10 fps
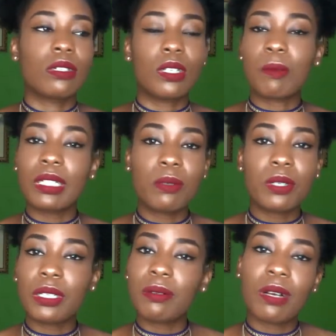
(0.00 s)
no matter
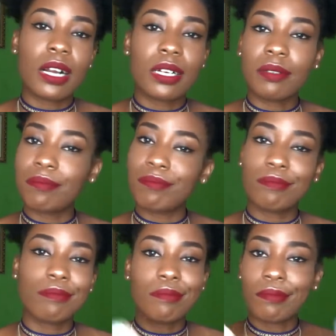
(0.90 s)
where you are
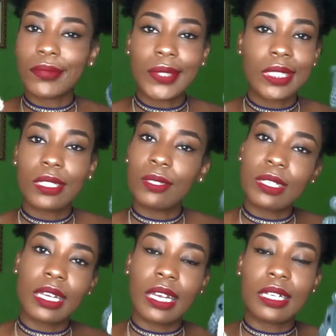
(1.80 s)
you
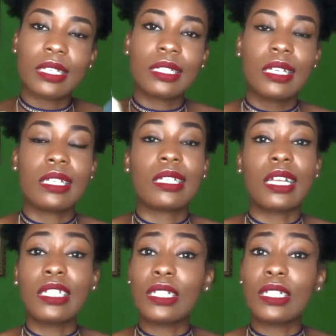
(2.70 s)
can get these things and she